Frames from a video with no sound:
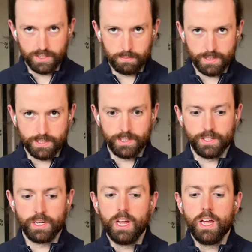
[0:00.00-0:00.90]
business.
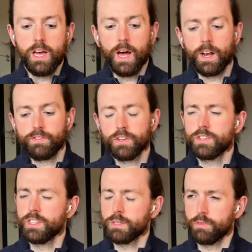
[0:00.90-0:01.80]
And I've touched
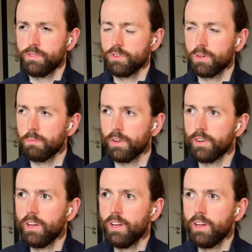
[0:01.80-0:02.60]
on this before, but